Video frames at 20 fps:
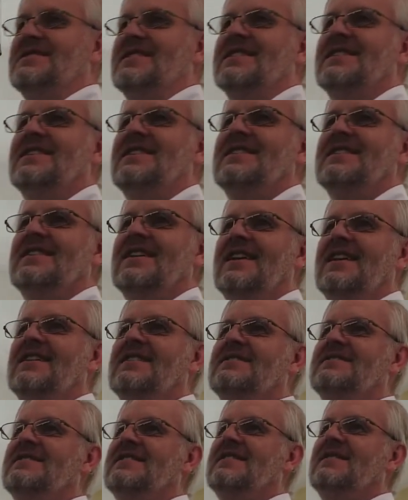as he
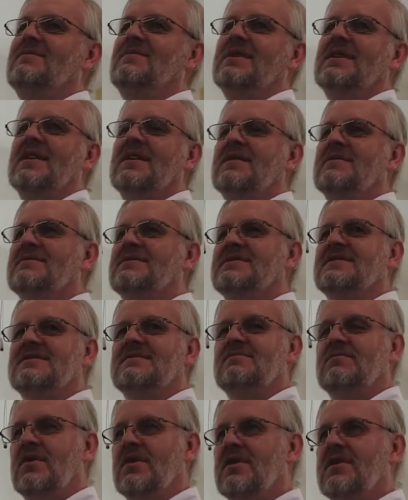becomes part
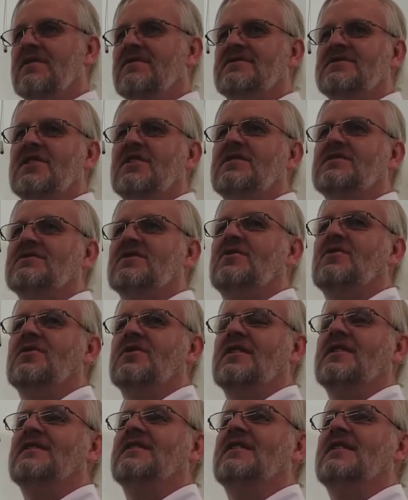of Saul's court.
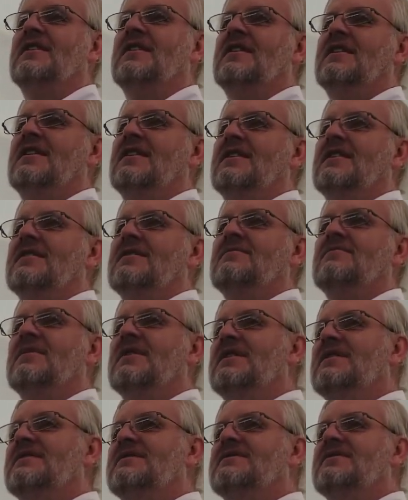
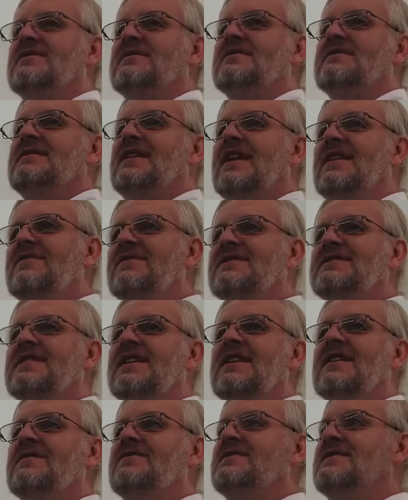But David's gifts
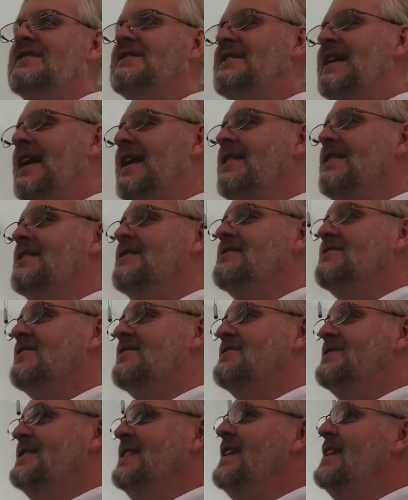and talents are
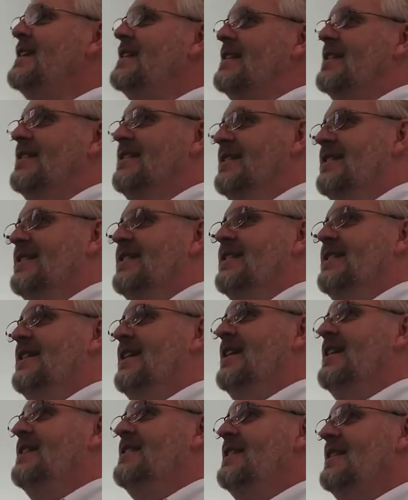seen, and
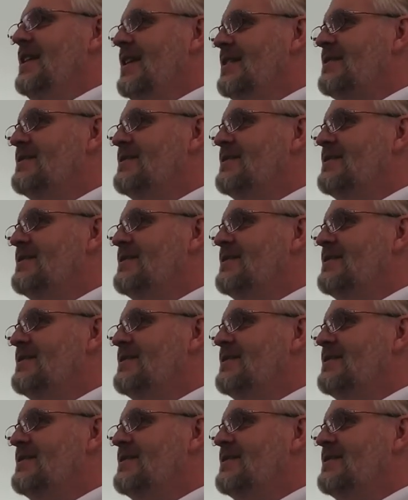he ends up being